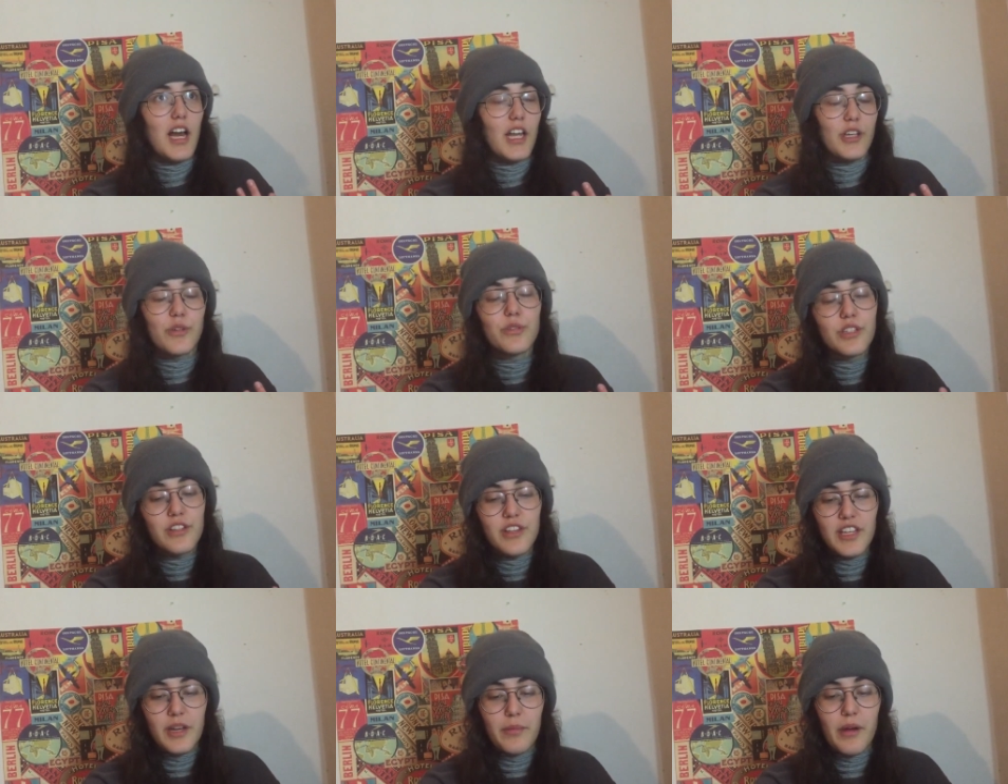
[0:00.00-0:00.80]
I
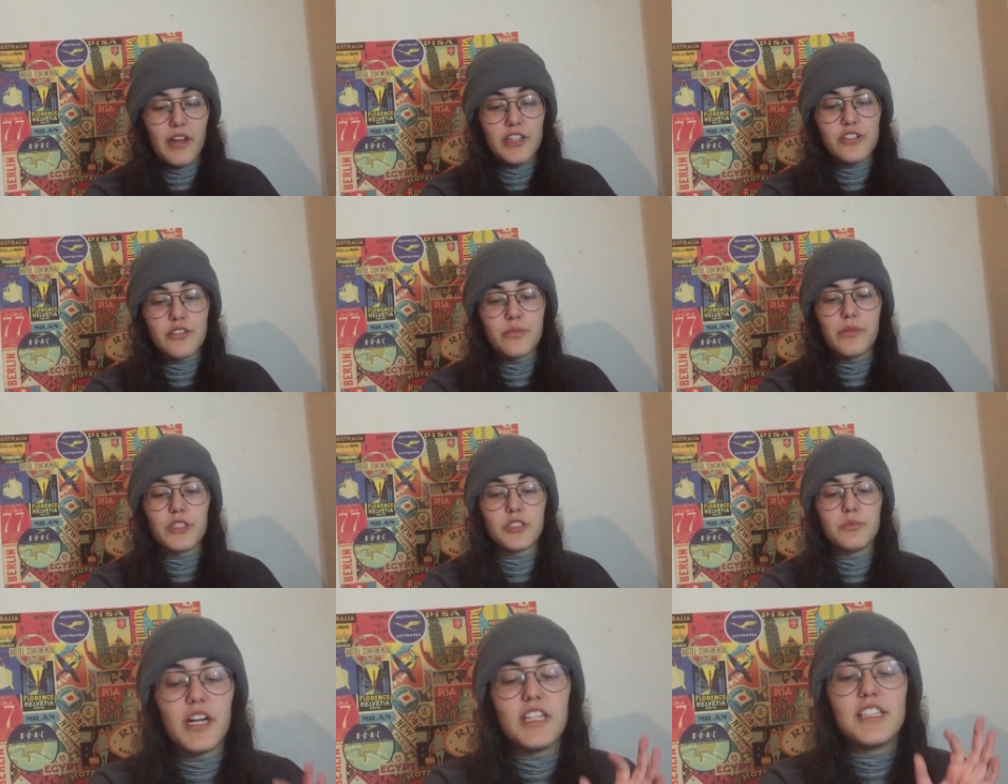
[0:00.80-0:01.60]
couldn't think about it too
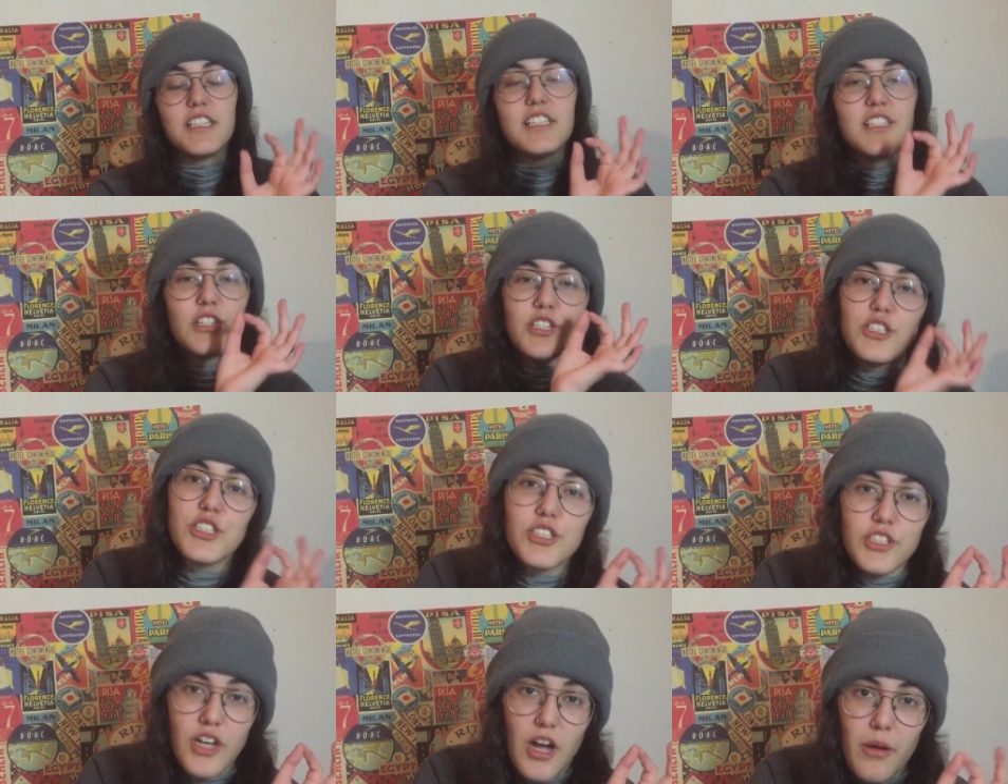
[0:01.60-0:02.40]
much, but these are
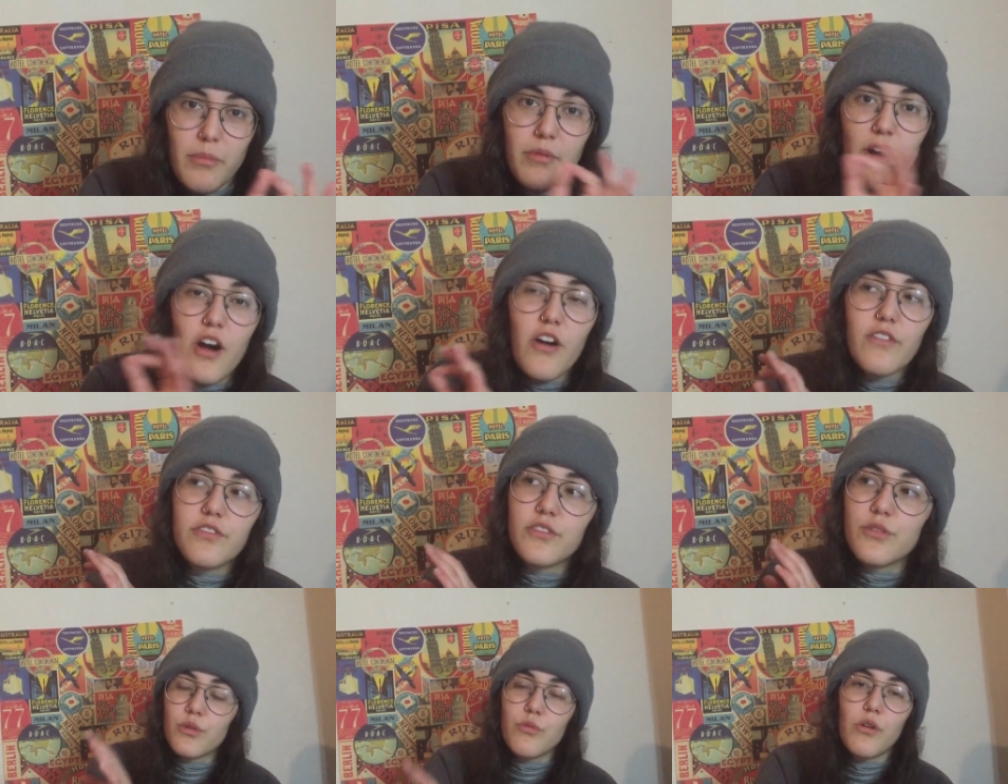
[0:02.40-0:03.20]
some of
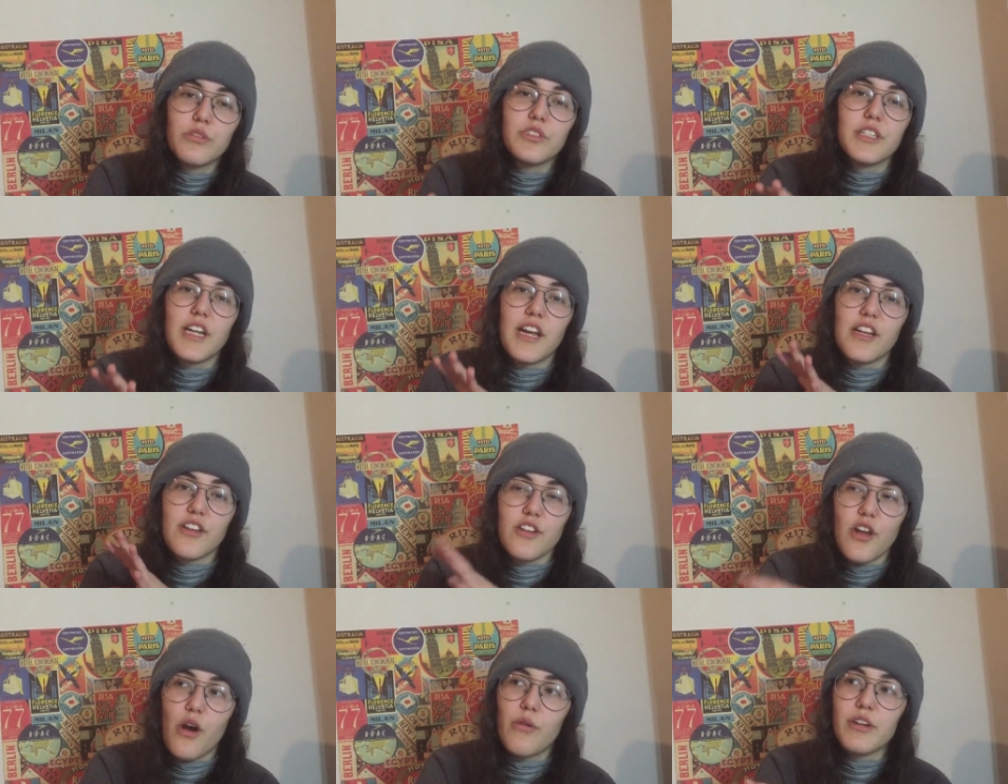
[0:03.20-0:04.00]
the quotes that I
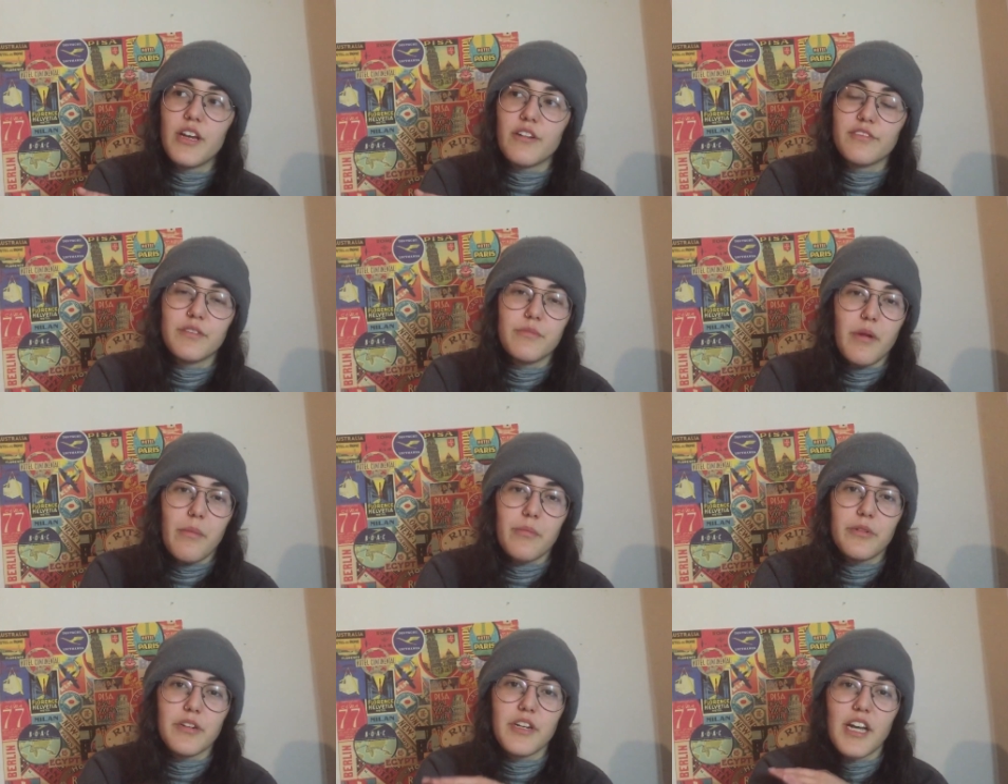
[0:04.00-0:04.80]
know and I
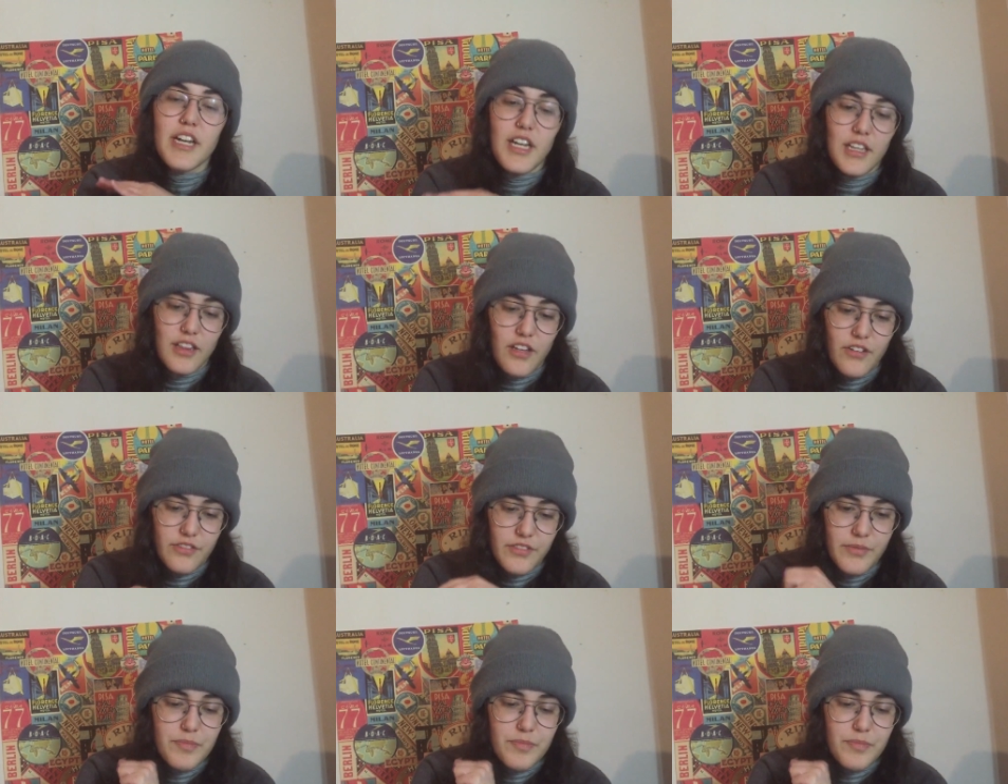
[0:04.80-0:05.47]
remember and I love.